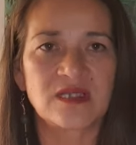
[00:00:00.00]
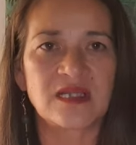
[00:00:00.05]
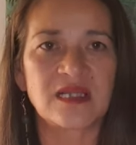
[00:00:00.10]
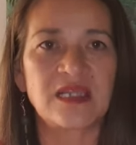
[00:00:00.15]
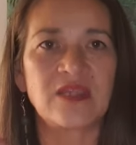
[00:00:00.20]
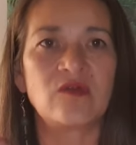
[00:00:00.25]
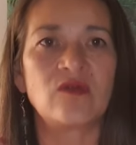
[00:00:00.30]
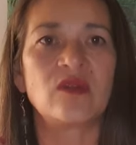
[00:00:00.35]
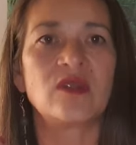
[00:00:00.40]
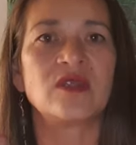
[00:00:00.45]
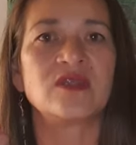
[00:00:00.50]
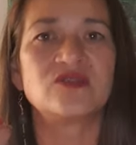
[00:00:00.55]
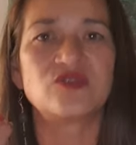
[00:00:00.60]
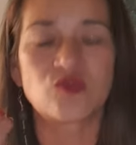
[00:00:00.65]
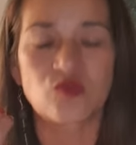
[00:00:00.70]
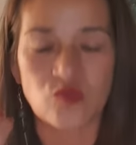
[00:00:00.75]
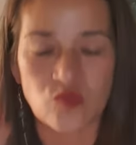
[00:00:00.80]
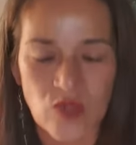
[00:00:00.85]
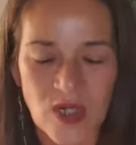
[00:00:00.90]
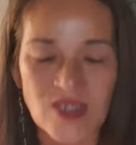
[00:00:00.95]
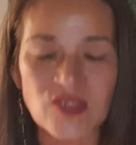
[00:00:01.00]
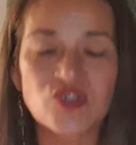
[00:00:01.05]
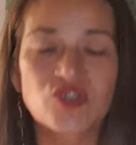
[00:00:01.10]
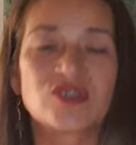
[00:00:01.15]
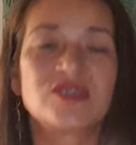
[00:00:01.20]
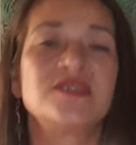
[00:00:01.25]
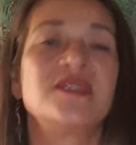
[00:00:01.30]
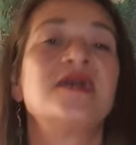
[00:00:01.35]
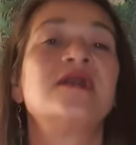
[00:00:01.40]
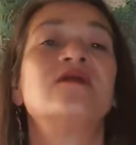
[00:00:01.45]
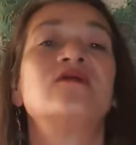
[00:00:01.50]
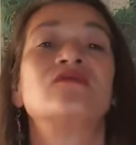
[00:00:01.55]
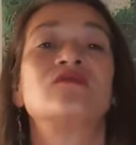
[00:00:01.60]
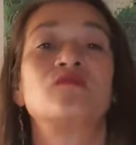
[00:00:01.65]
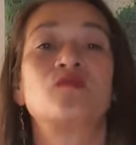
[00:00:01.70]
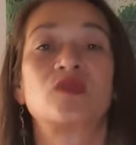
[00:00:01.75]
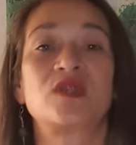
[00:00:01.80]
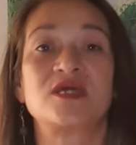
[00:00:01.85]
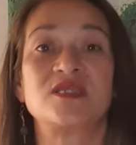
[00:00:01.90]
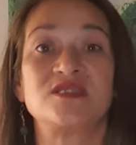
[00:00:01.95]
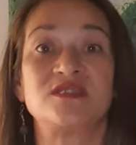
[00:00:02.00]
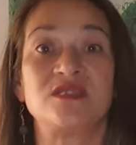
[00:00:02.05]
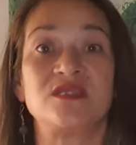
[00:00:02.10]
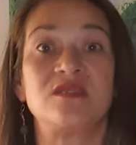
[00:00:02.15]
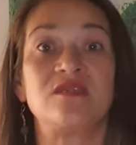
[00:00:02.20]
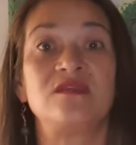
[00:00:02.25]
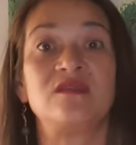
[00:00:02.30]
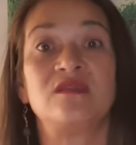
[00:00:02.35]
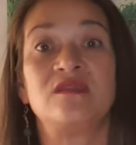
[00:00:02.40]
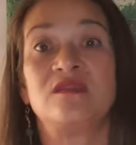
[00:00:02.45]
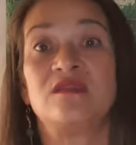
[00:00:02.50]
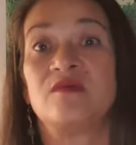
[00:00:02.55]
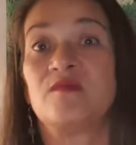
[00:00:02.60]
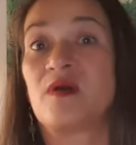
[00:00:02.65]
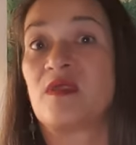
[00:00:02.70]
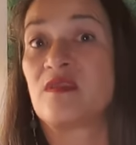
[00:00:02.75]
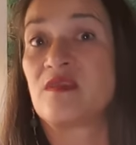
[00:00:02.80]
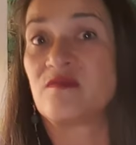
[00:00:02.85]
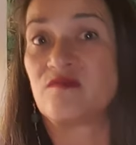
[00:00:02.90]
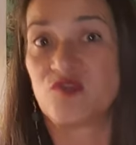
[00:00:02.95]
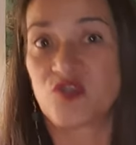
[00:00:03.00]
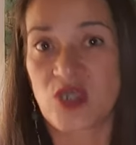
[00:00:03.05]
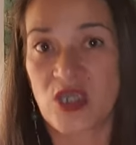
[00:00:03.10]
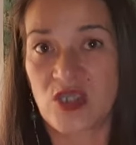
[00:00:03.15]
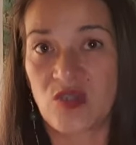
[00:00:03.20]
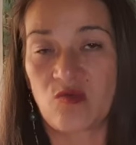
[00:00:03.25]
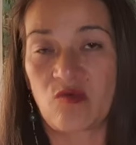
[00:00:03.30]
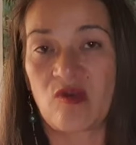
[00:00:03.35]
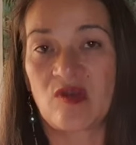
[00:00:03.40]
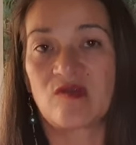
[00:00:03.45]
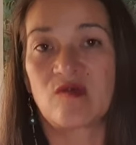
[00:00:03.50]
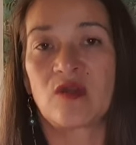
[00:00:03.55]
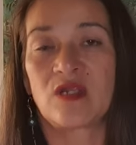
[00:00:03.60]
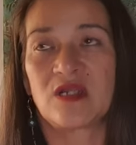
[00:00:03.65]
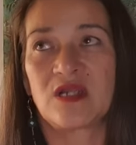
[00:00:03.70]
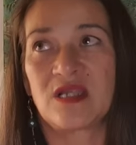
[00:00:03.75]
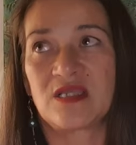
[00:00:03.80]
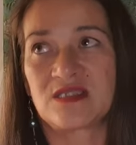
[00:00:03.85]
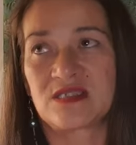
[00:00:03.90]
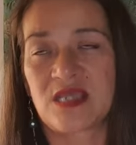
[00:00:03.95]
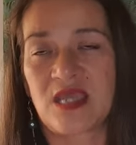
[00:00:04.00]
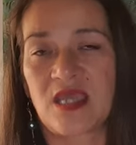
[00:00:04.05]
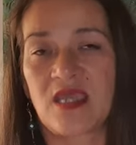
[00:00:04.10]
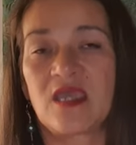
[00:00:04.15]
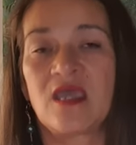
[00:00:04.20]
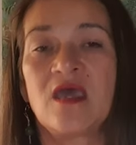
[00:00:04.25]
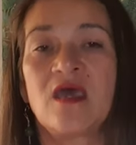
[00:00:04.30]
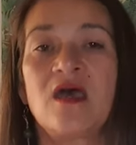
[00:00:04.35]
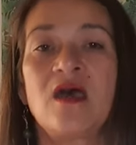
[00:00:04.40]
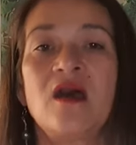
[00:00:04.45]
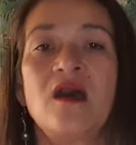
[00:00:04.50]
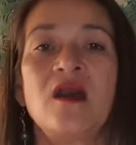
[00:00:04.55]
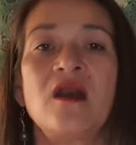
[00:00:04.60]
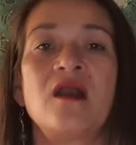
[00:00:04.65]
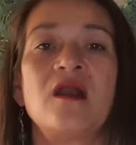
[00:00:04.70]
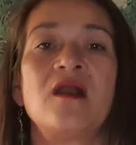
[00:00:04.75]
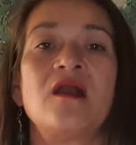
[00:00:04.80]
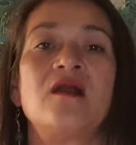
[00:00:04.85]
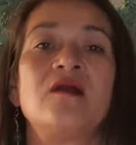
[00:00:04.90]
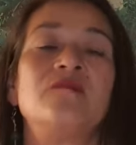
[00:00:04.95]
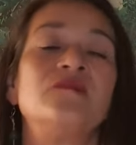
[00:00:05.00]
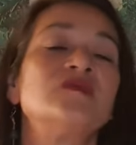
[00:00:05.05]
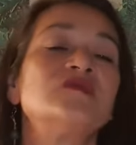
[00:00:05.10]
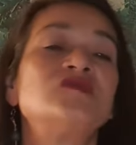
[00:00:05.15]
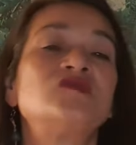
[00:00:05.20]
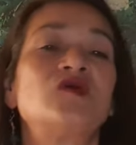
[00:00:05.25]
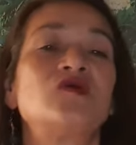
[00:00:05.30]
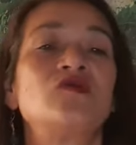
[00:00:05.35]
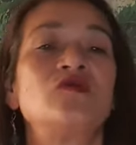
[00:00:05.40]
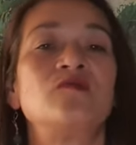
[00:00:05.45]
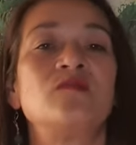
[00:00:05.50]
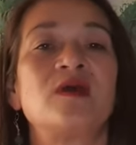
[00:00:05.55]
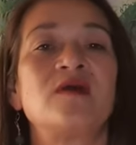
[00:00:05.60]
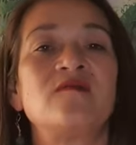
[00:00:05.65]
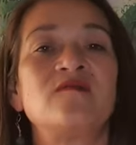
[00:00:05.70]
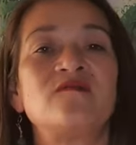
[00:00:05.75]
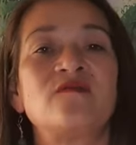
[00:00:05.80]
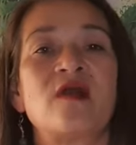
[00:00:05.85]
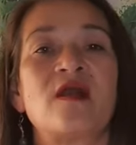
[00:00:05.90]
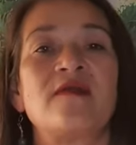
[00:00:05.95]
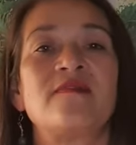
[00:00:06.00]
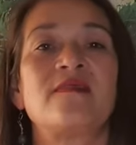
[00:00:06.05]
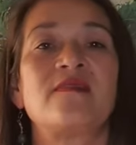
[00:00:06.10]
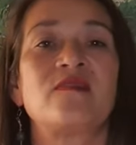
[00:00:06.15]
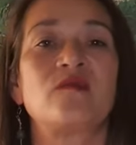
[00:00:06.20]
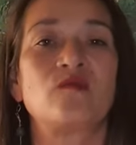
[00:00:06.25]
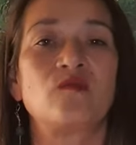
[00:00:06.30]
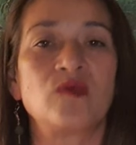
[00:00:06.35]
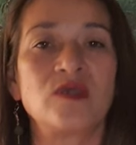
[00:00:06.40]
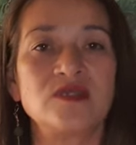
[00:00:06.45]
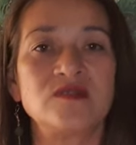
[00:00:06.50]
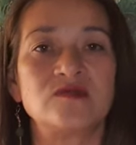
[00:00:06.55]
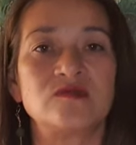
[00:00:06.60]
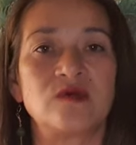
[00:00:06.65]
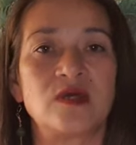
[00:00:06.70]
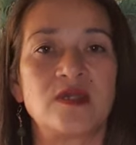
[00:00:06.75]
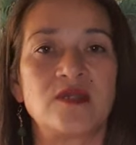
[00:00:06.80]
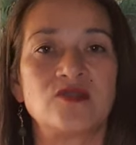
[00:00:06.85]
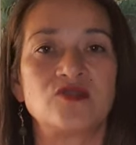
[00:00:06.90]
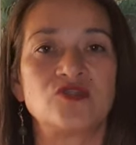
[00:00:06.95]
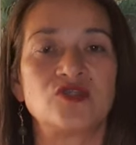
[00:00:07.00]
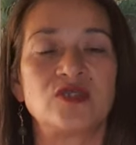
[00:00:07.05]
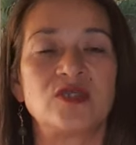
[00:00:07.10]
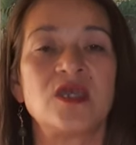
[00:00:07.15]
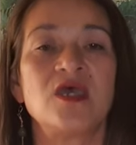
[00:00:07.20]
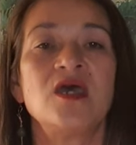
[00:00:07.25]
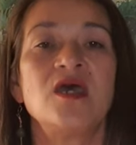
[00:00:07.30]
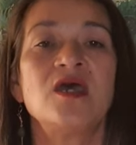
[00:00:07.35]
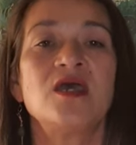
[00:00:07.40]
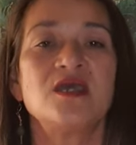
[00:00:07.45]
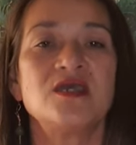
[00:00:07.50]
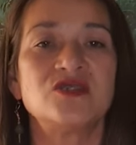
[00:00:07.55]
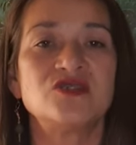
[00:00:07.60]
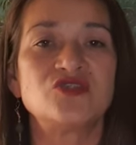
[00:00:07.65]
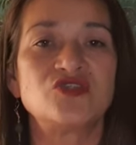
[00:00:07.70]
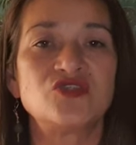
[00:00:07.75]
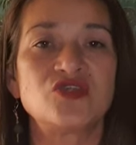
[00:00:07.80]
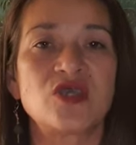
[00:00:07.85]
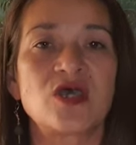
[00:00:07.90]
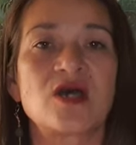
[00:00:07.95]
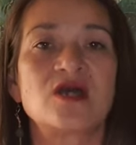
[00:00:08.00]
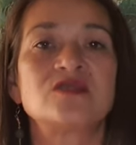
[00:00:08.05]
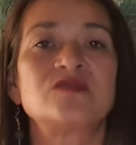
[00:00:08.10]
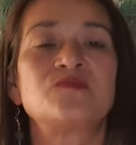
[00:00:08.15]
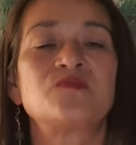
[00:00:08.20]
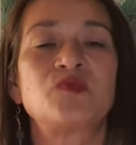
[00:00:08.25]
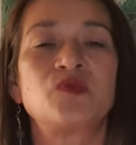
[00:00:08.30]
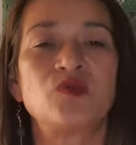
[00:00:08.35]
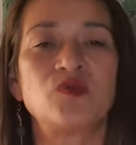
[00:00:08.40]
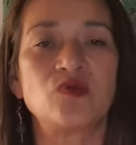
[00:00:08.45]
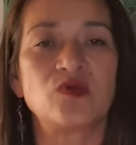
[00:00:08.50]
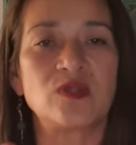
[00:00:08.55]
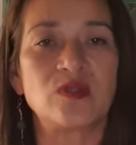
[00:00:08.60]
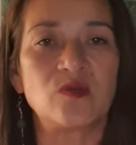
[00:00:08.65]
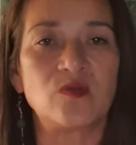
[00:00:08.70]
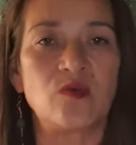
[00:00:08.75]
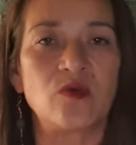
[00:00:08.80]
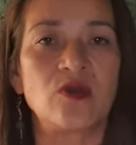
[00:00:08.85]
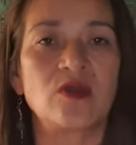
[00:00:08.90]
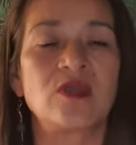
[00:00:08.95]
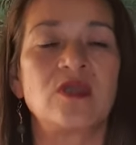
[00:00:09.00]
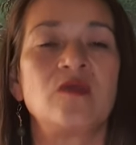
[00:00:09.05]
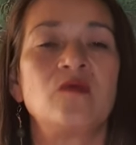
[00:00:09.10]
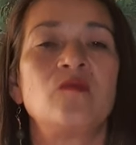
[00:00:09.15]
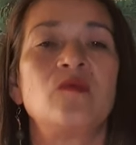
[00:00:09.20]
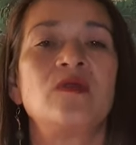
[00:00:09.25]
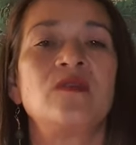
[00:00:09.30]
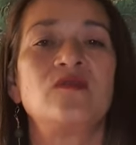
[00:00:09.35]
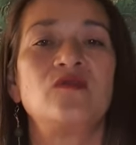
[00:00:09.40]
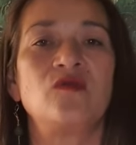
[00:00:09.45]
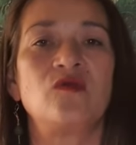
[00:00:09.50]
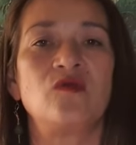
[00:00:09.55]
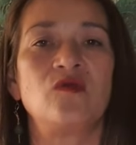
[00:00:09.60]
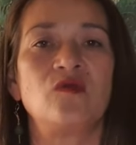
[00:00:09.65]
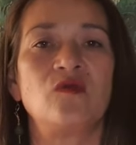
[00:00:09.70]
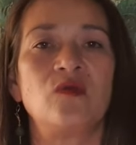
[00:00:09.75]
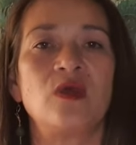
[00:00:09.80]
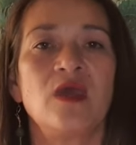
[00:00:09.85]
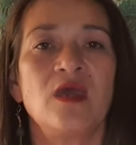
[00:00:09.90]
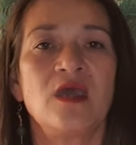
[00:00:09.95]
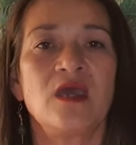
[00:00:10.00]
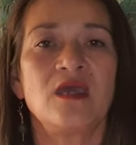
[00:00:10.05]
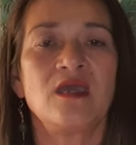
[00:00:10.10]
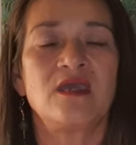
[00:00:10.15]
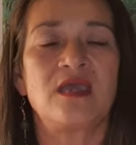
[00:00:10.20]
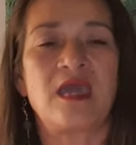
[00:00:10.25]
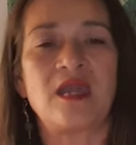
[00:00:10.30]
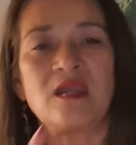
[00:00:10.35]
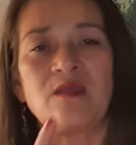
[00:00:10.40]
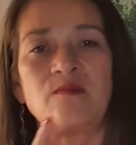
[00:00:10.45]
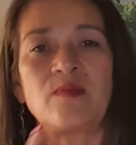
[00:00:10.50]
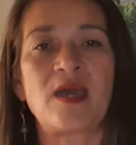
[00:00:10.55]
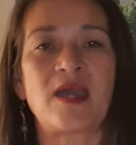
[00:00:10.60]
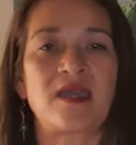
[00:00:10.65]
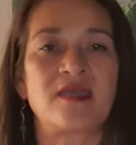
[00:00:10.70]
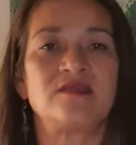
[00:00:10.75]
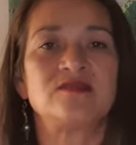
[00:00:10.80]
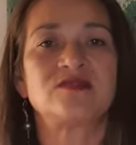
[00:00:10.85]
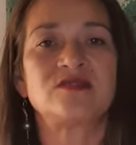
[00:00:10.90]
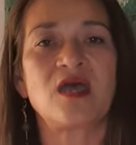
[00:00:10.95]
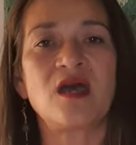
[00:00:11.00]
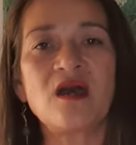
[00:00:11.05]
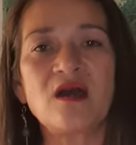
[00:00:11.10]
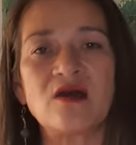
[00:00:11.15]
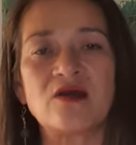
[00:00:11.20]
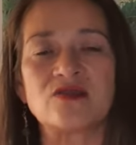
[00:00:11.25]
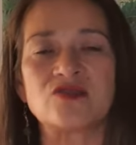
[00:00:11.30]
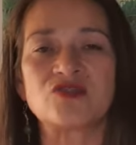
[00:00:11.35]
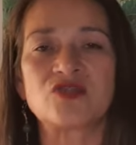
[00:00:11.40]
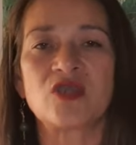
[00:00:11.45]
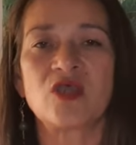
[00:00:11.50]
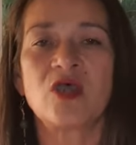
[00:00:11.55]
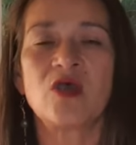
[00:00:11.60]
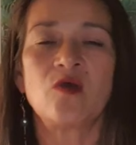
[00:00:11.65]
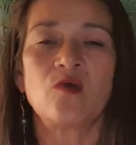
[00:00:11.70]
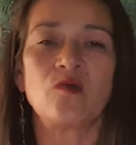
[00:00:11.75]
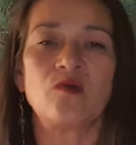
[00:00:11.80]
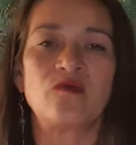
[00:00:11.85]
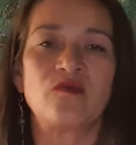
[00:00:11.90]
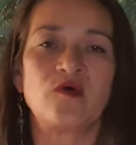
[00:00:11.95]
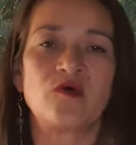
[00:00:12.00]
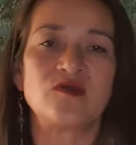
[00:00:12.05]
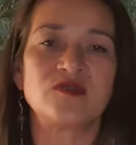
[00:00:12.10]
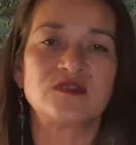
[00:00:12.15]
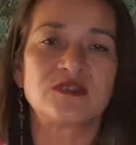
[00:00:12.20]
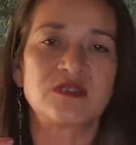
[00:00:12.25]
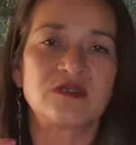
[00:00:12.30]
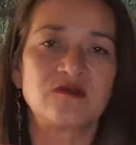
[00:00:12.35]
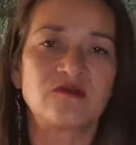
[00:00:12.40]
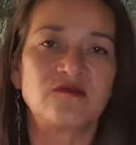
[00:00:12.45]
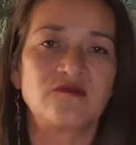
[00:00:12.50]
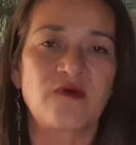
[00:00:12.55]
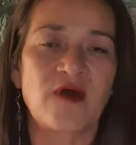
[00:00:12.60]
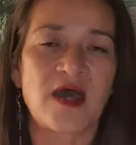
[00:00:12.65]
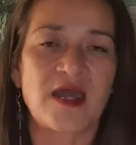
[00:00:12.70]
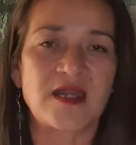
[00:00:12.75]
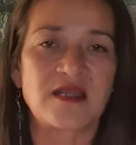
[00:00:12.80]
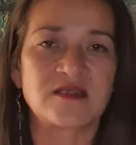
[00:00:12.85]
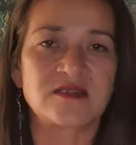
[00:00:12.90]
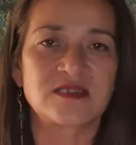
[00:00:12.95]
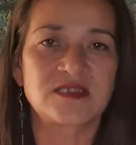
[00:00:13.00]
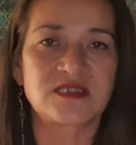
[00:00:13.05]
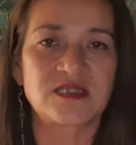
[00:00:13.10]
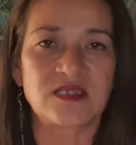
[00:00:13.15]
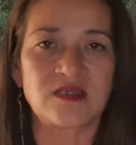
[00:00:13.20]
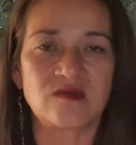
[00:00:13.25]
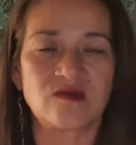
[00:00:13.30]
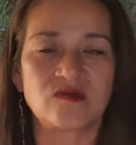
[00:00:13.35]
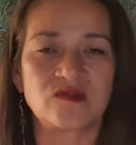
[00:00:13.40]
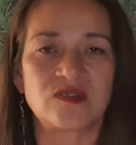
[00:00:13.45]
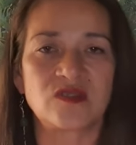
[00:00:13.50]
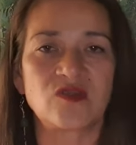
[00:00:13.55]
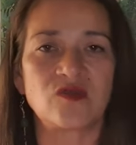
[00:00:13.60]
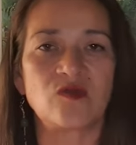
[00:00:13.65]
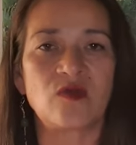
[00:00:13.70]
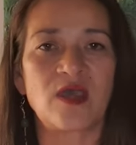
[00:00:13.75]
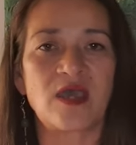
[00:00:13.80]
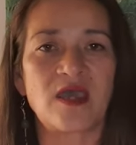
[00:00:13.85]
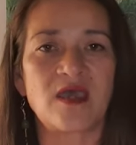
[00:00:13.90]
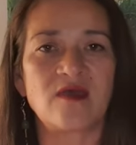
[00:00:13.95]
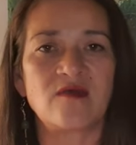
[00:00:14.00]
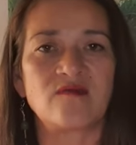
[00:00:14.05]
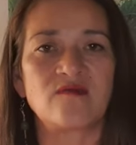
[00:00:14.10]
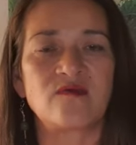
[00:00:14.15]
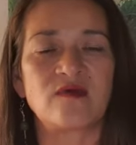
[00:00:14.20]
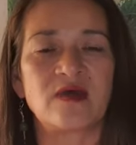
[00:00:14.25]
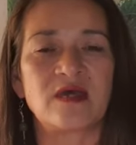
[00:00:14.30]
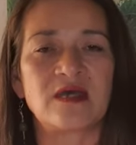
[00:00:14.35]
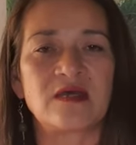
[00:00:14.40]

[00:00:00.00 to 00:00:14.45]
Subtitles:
clearer direction now than what I did in the month of January, let's say. So you may find that the weasel energy is just purely working with you, getting back in touch with those little finer skills that you have